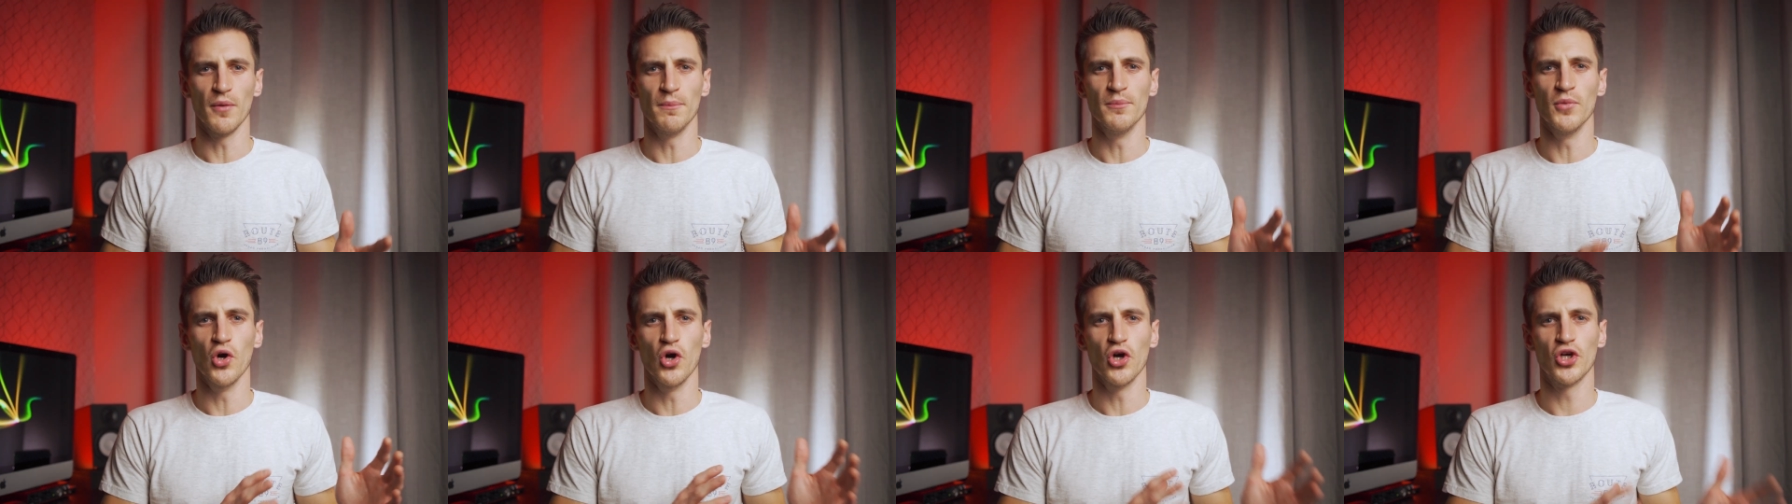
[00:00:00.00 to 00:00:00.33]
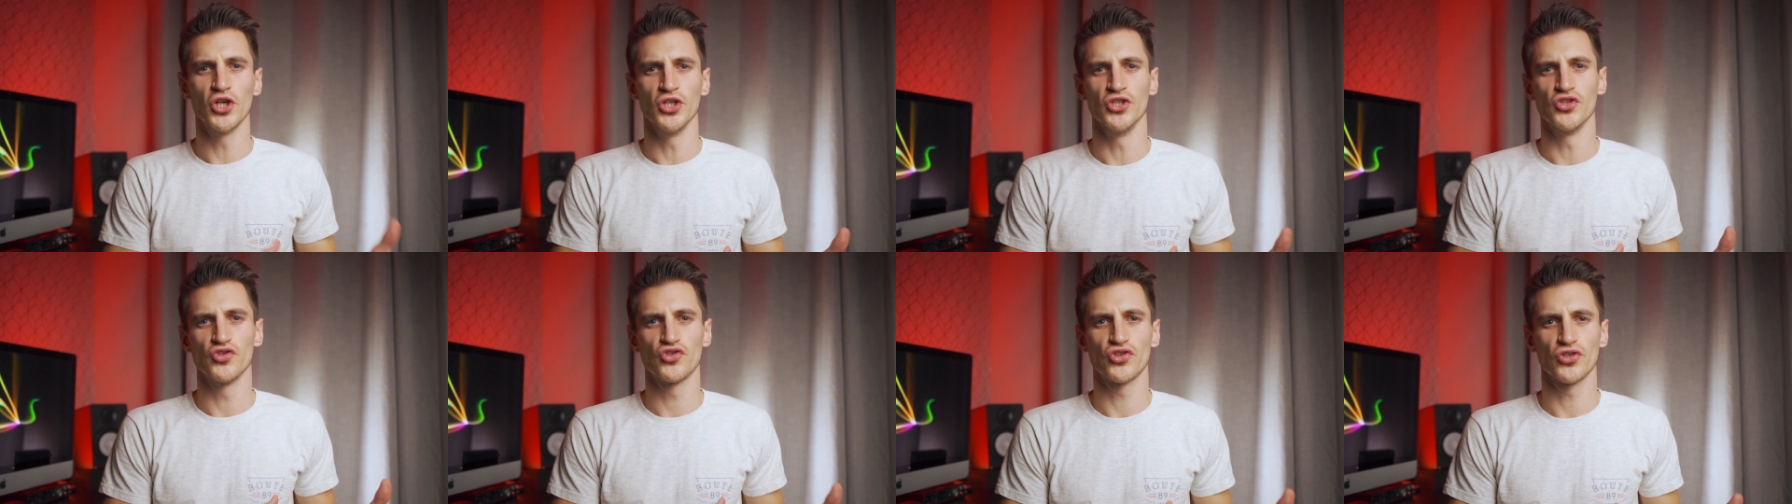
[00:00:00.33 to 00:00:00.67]
more
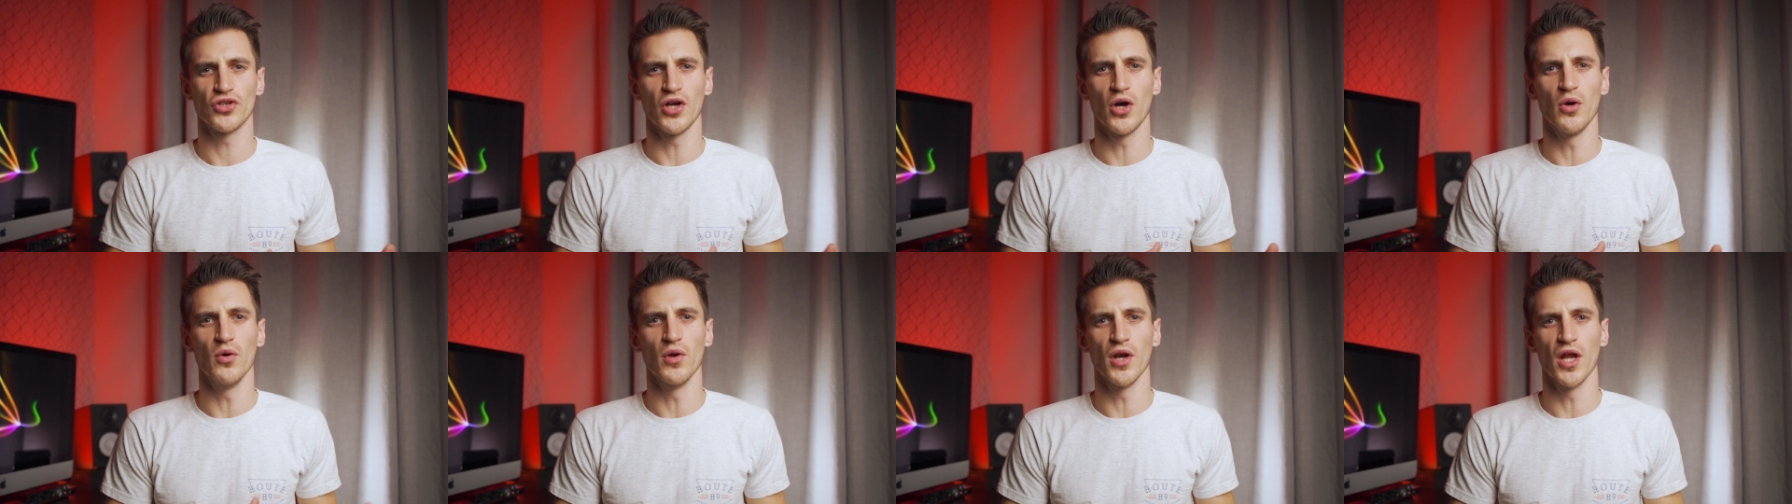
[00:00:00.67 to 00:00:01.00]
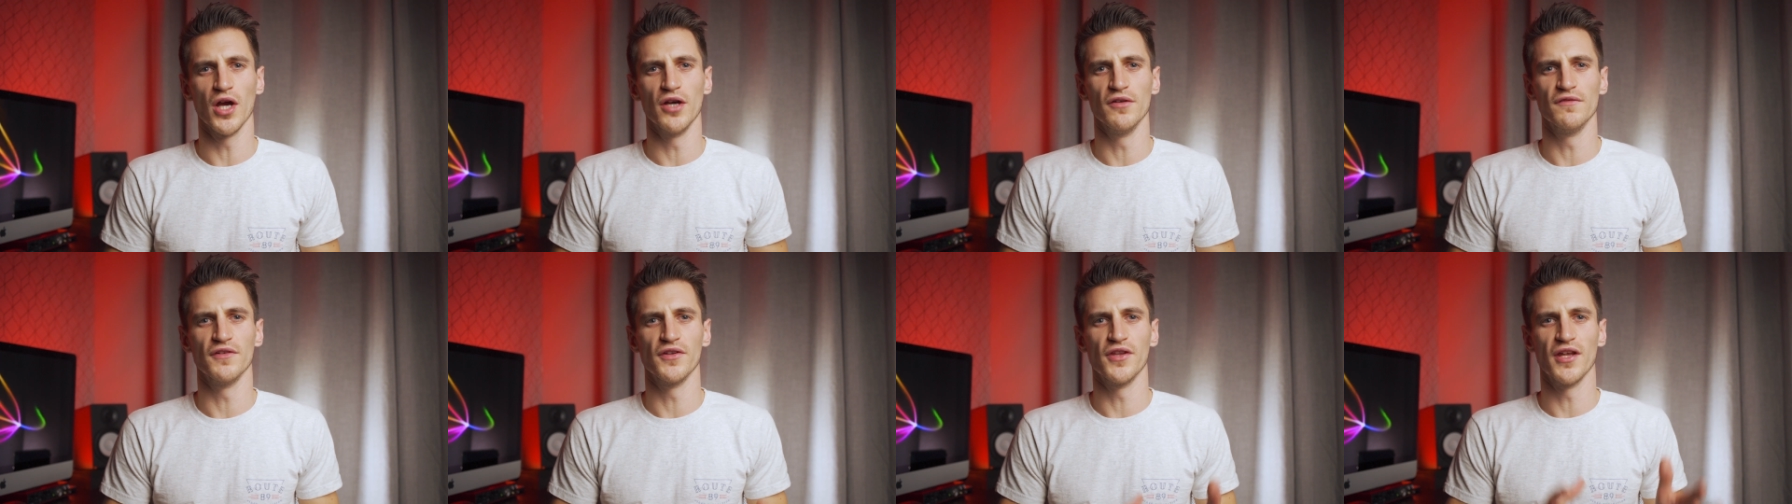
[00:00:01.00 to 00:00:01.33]
control
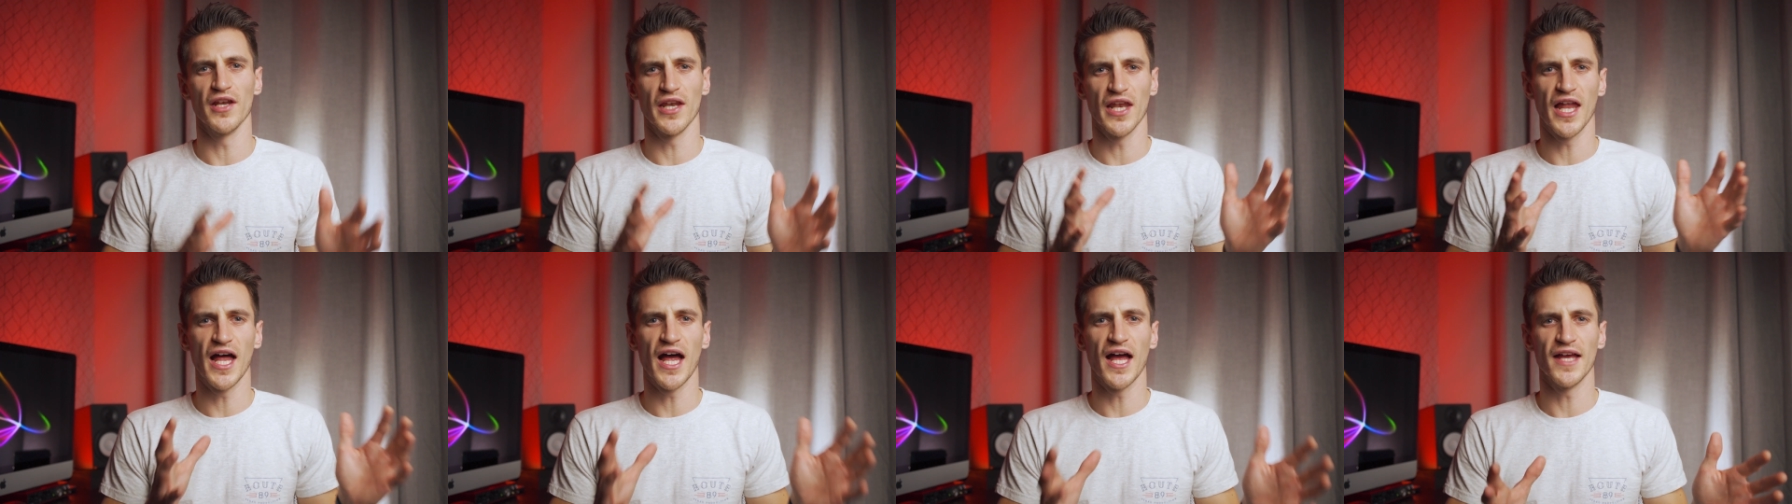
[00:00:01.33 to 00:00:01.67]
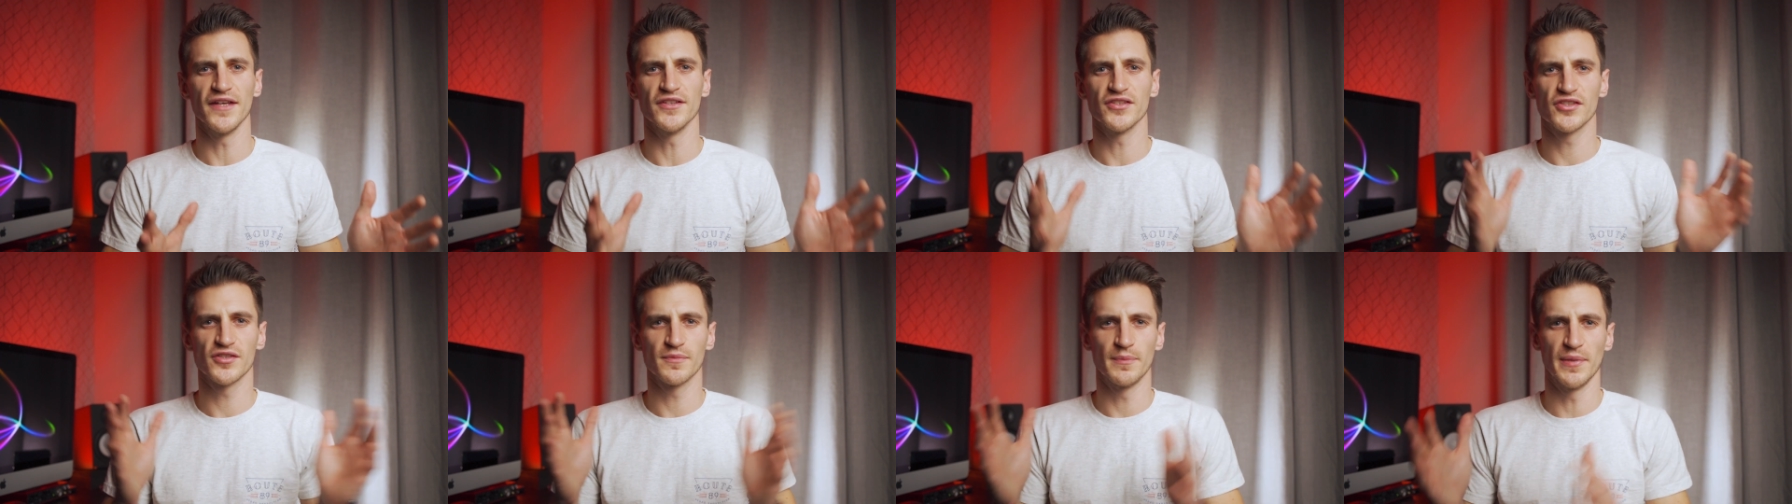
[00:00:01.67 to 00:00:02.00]
over the
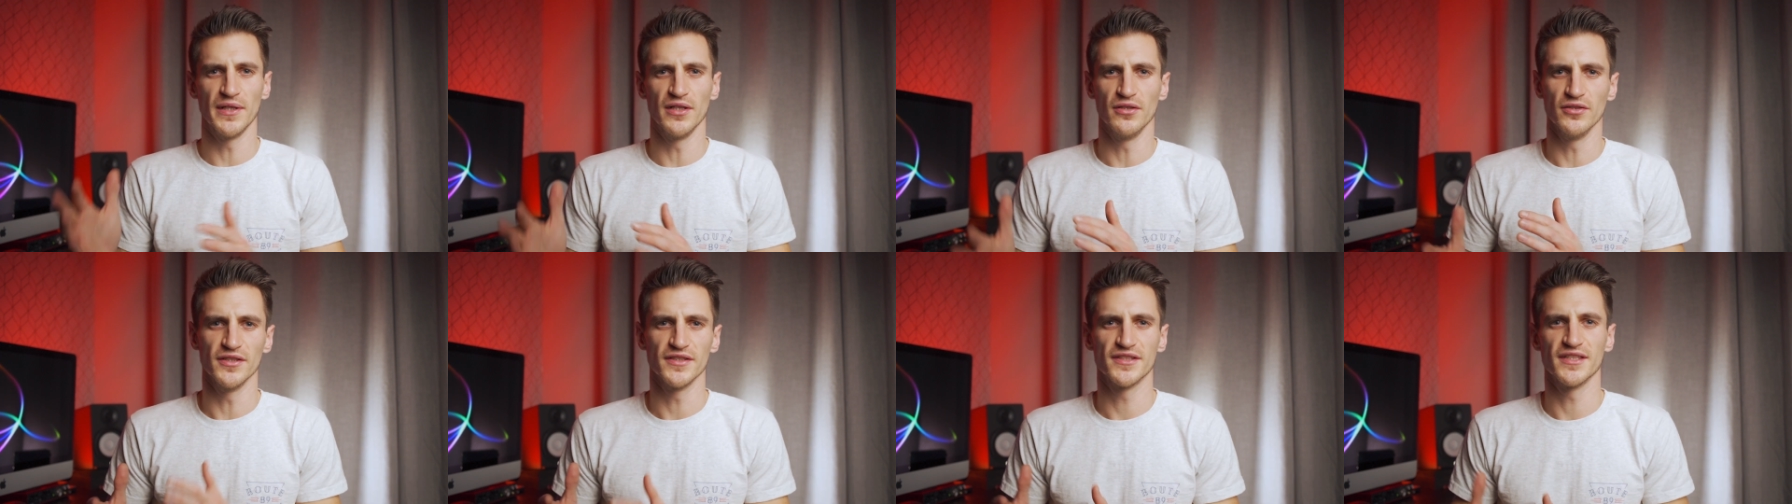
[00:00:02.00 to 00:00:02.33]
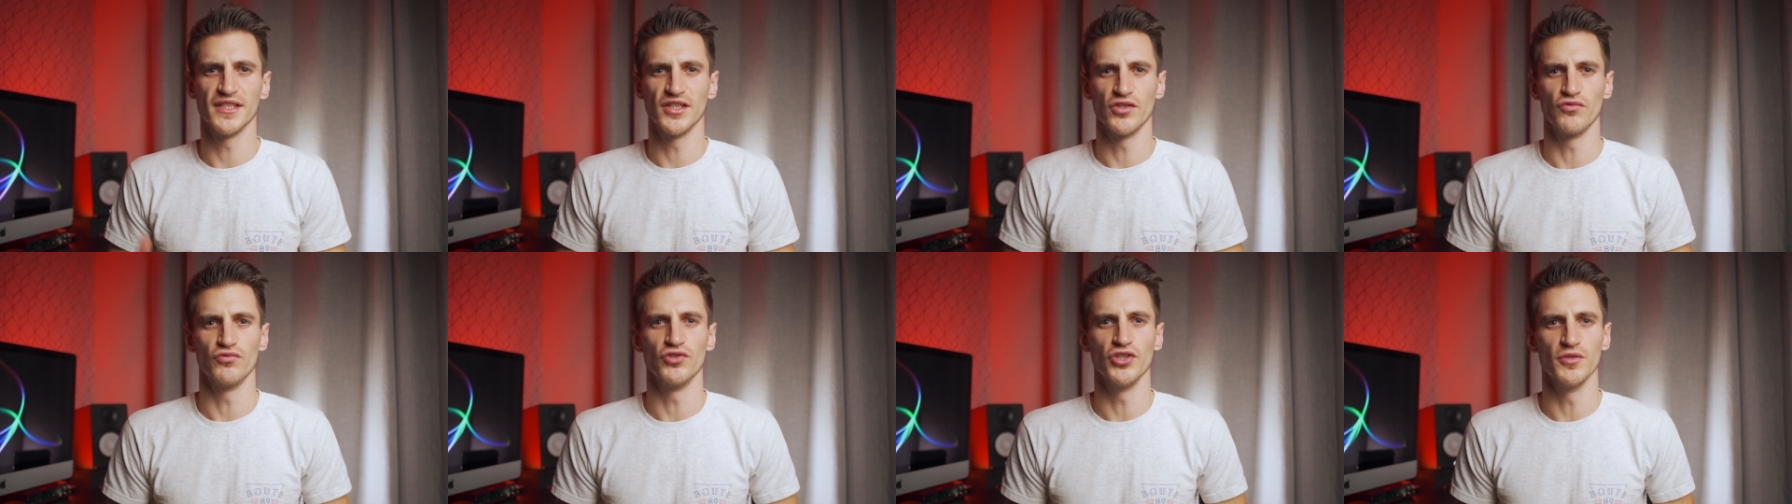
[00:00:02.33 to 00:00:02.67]
light spill that's
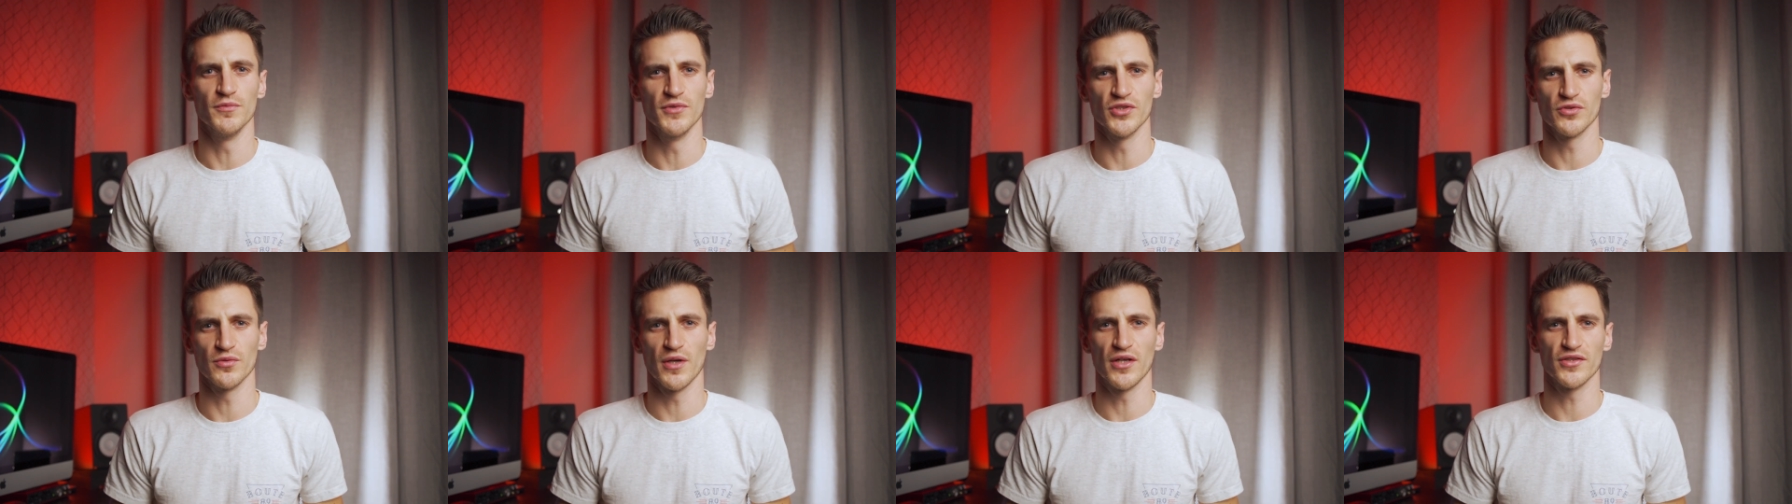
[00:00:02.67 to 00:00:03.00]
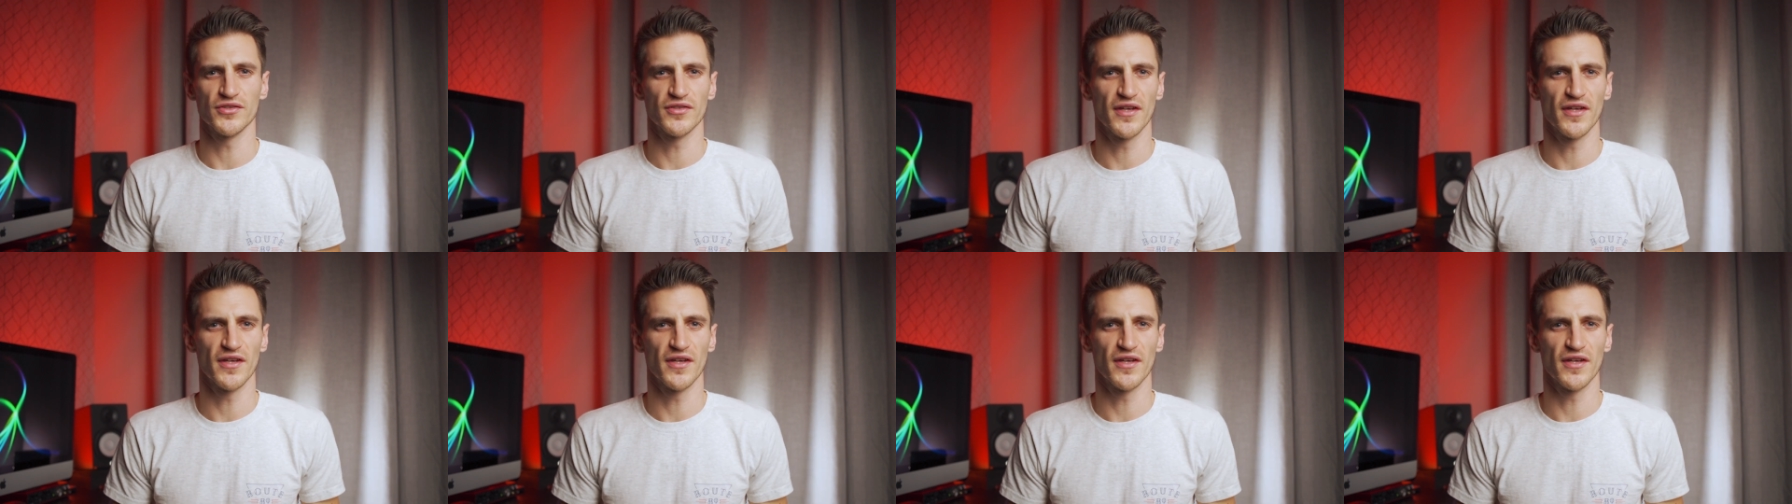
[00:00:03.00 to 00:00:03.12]
in the room as well.